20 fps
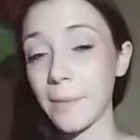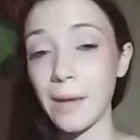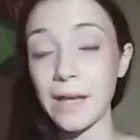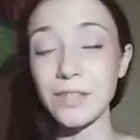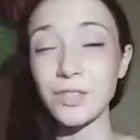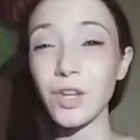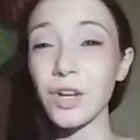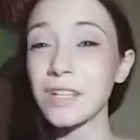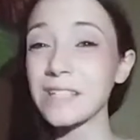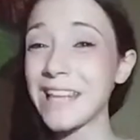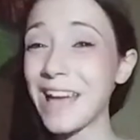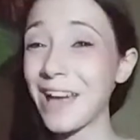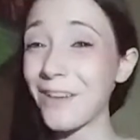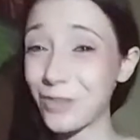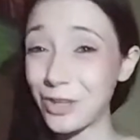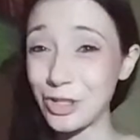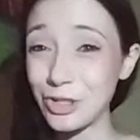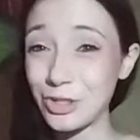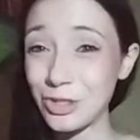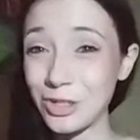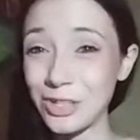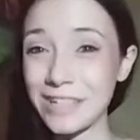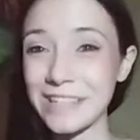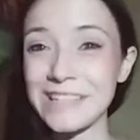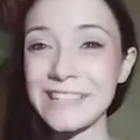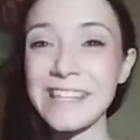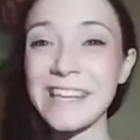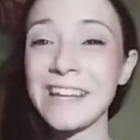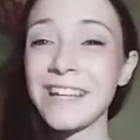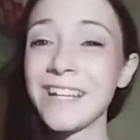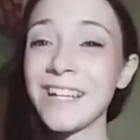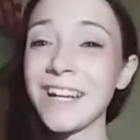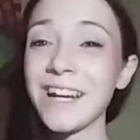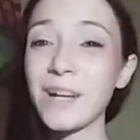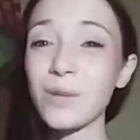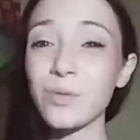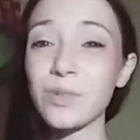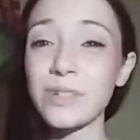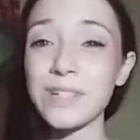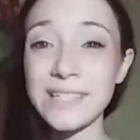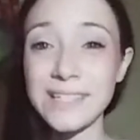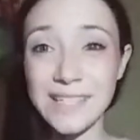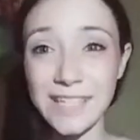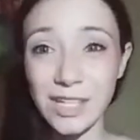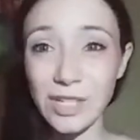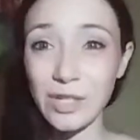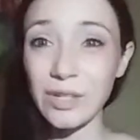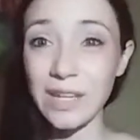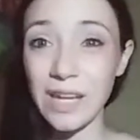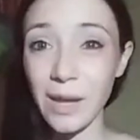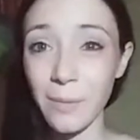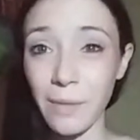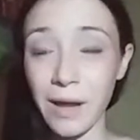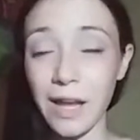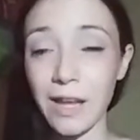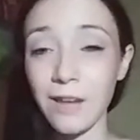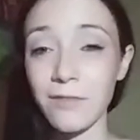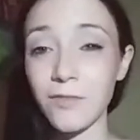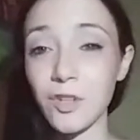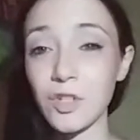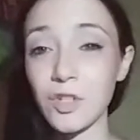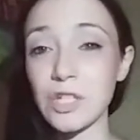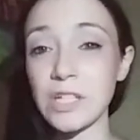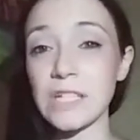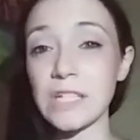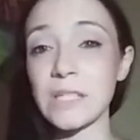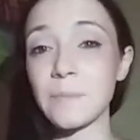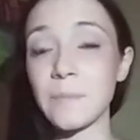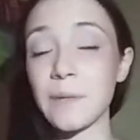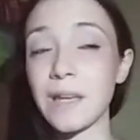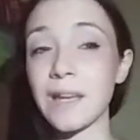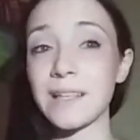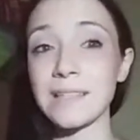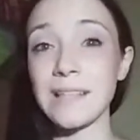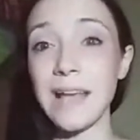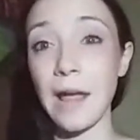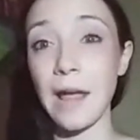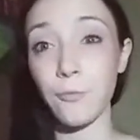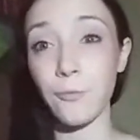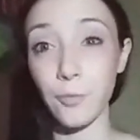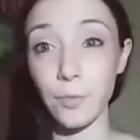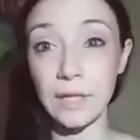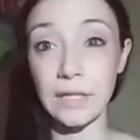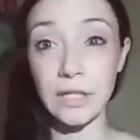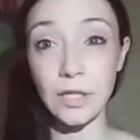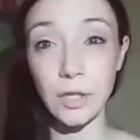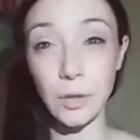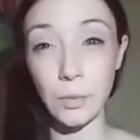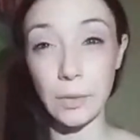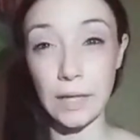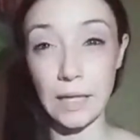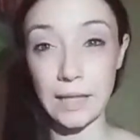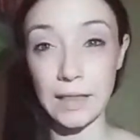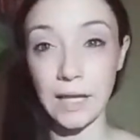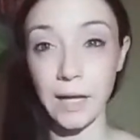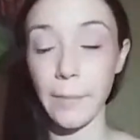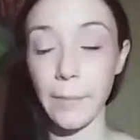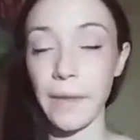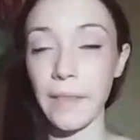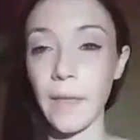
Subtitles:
But as long as I have insurance, I will continue to get my infusions because I really do need them. And